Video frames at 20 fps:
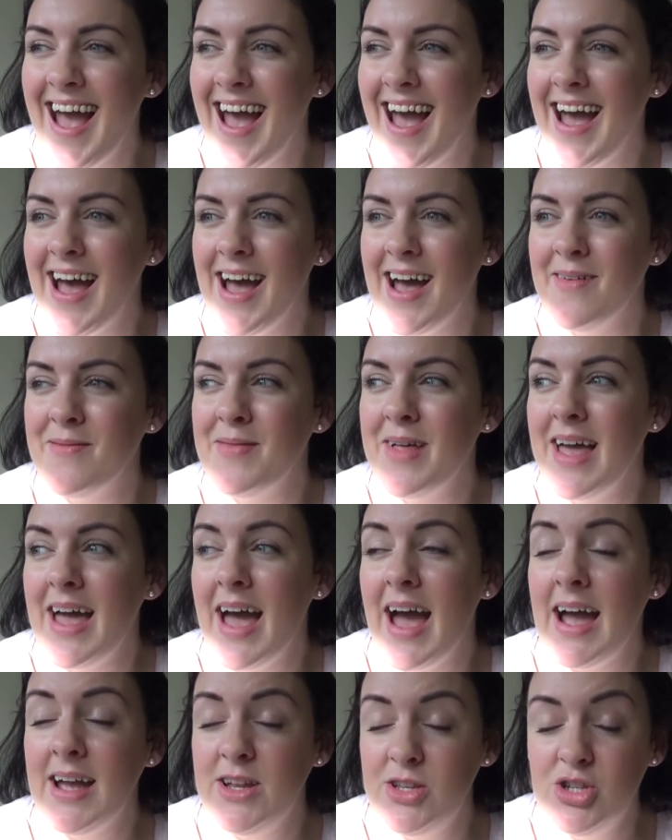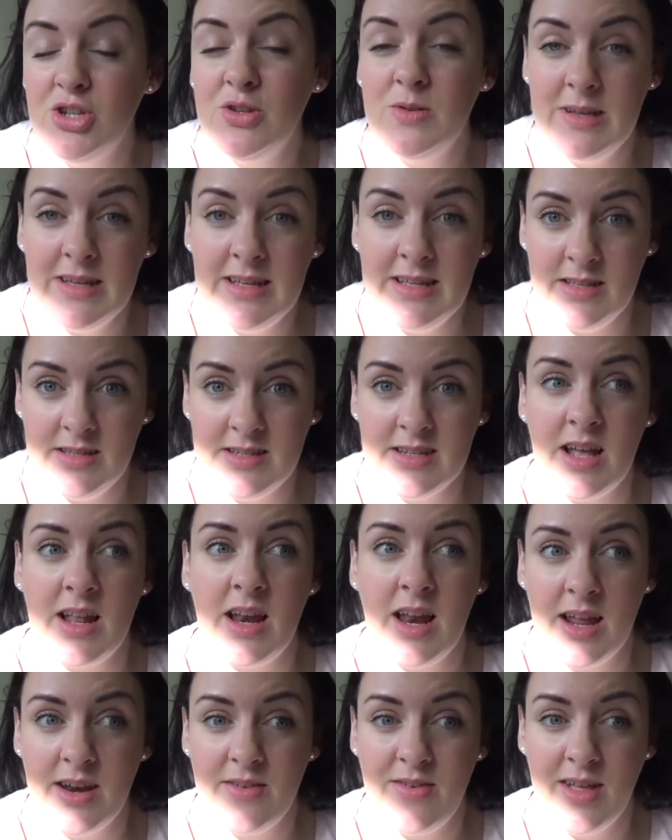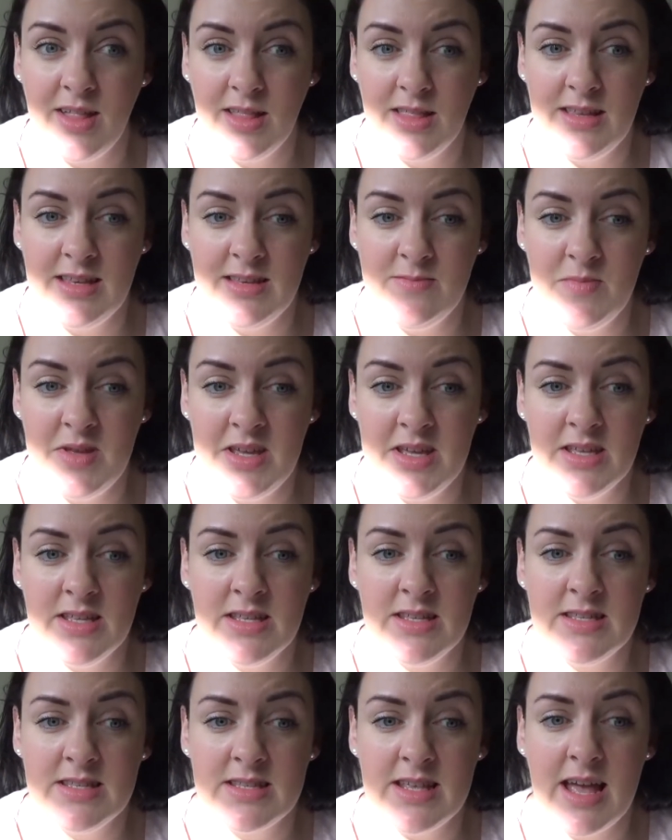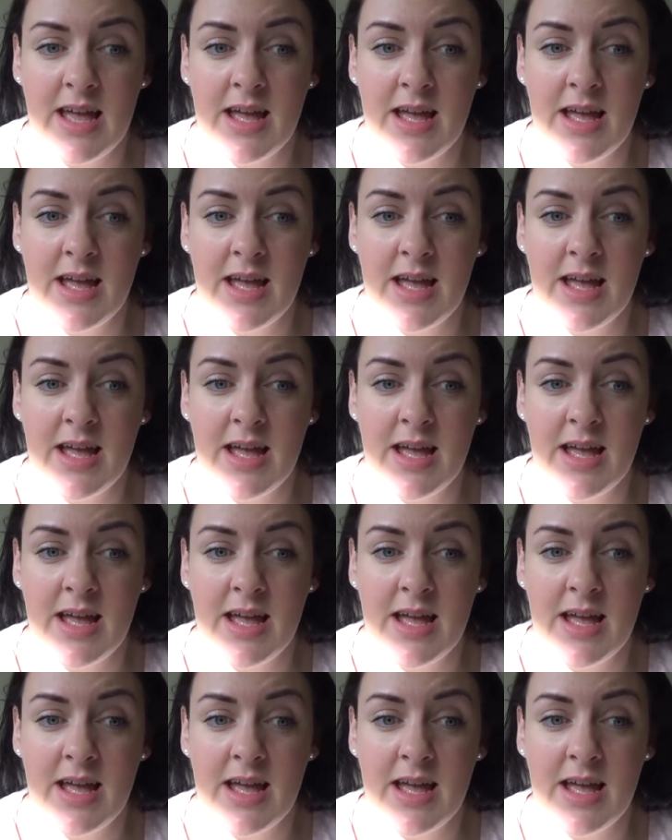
I do eat a lot of healthy meals.